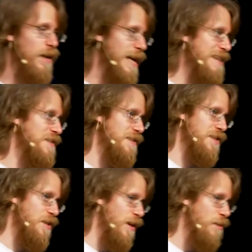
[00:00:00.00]
hence the
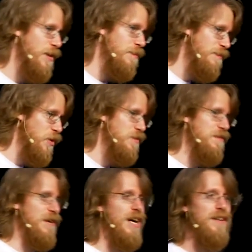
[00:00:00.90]
talk about codes
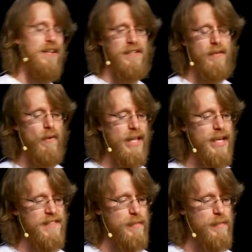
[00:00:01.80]
of conduct and why that's